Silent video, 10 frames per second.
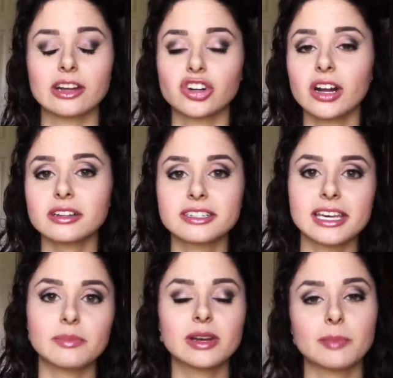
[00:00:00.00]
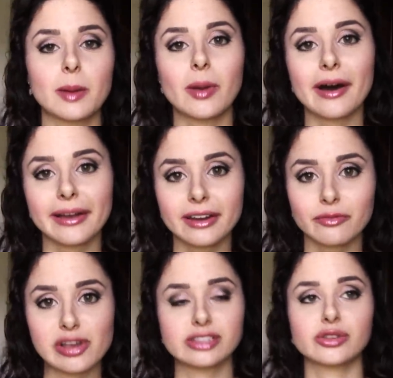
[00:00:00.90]
I try not to keep it in my pocket of
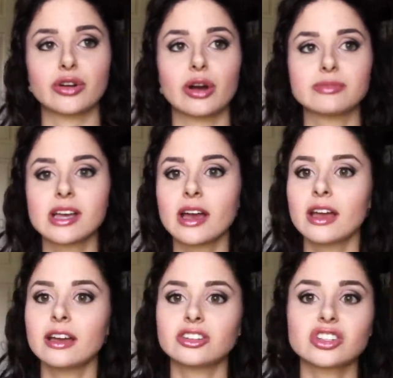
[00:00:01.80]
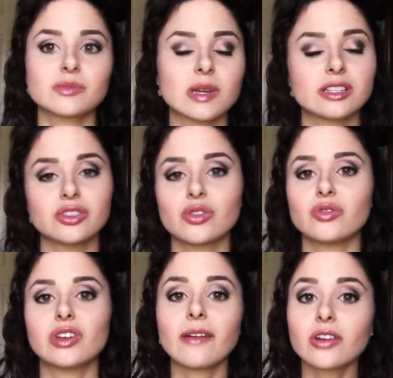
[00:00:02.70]
my scrubs, just because, you know,
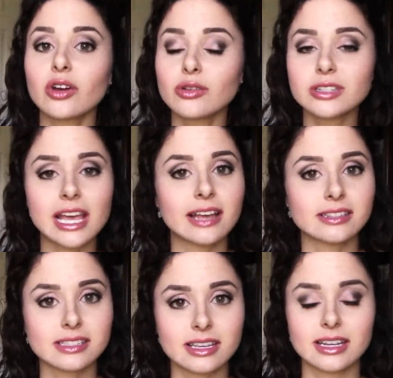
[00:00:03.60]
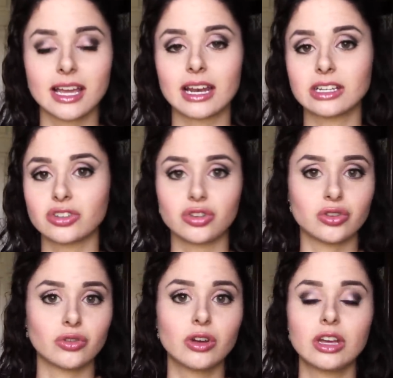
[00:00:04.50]
you never know whose hands it's going to get into.
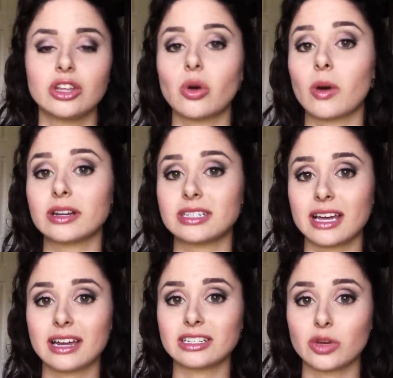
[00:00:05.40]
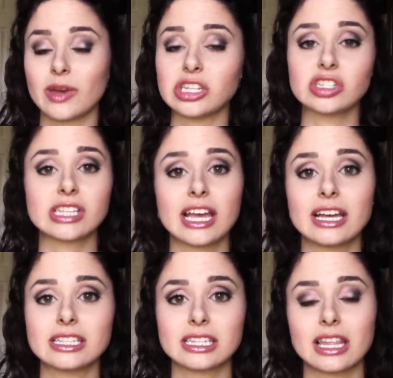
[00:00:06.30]
You don't want it to get into a patient's
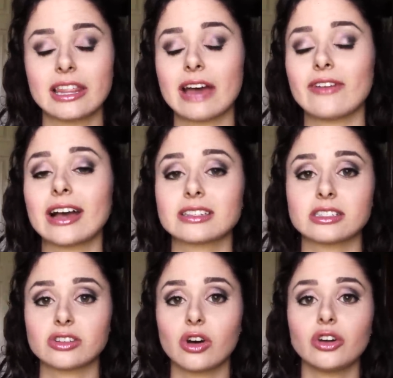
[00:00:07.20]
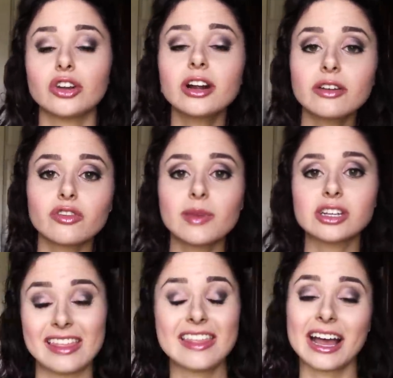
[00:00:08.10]
hands and then they have access to all your
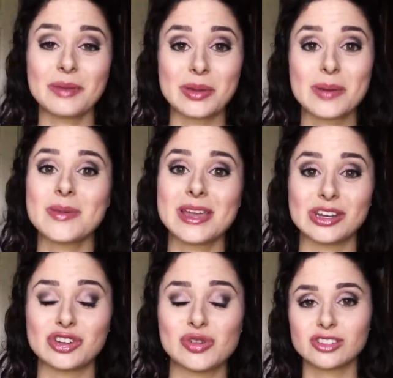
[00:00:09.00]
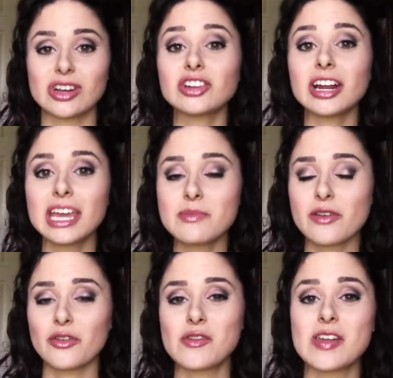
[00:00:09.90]
information, and that can be a big issue. So I try to keep my
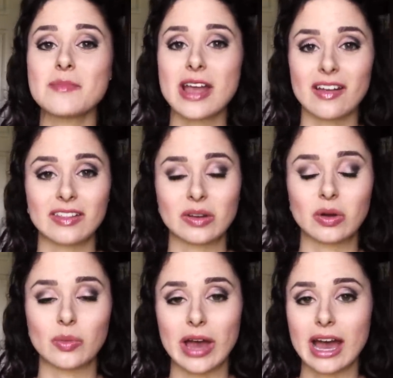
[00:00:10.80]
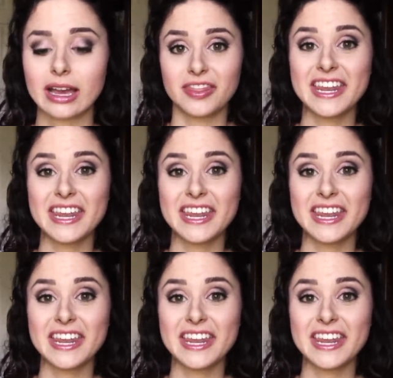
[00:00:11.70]
phone in my clinical bag.